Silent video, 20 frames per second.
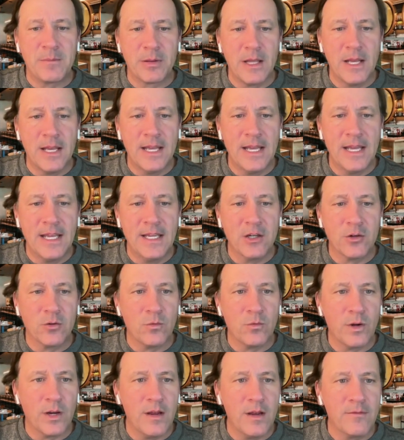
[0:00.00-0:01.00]
play or
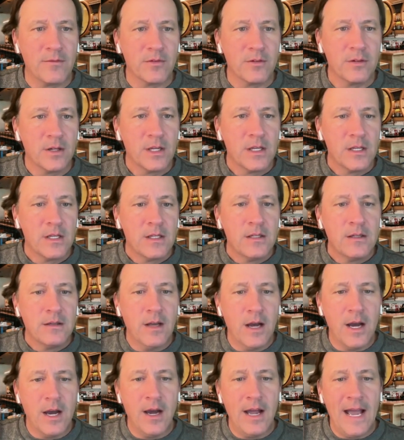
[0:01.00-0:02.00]
whatever.
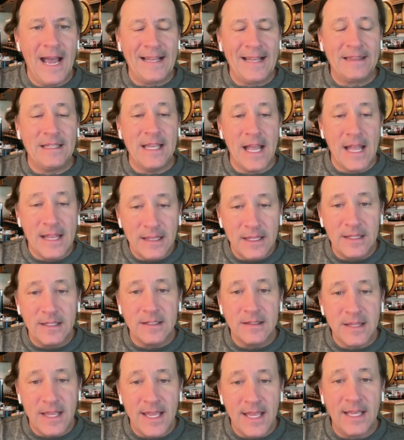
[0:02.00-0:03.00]
At the end of
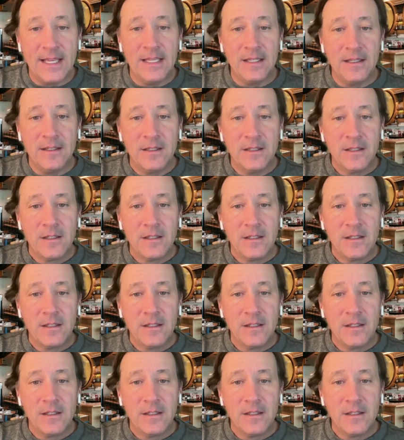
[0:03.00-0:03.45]
the day,